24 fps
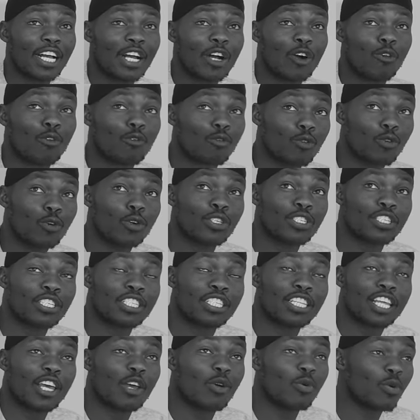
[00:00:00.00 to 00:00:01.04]
of
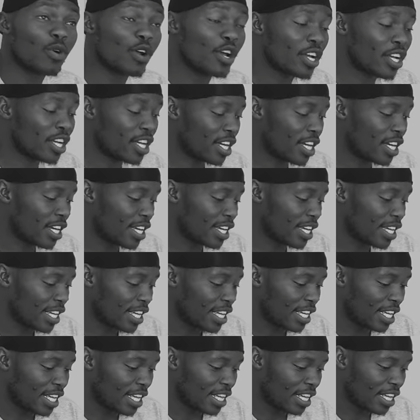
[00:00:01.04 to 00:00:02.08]
course they work
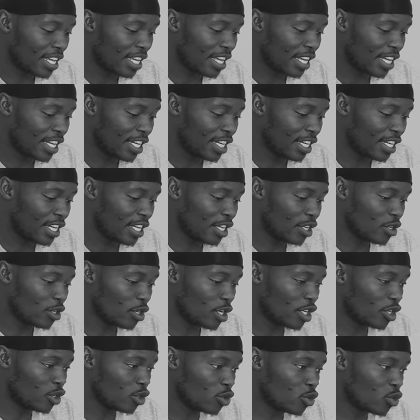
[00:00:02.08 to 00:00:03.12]
in, in
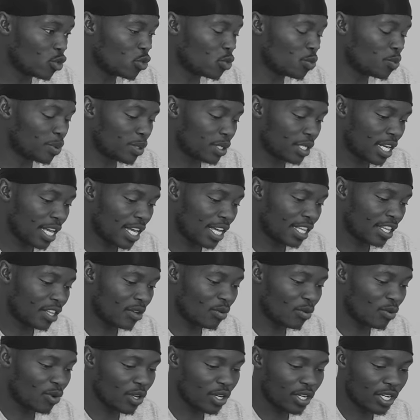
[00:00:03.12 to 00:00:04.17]
in groups like they
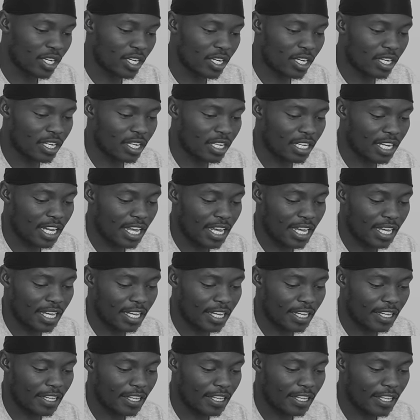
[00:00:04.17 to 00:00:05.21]
work
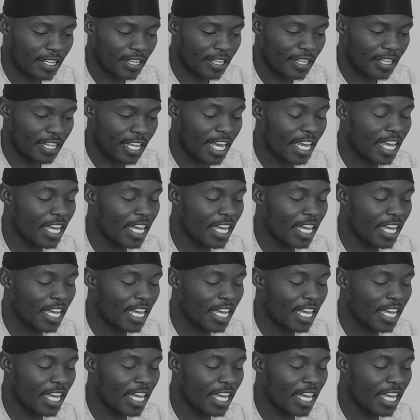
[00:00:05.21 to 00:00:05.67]
like they're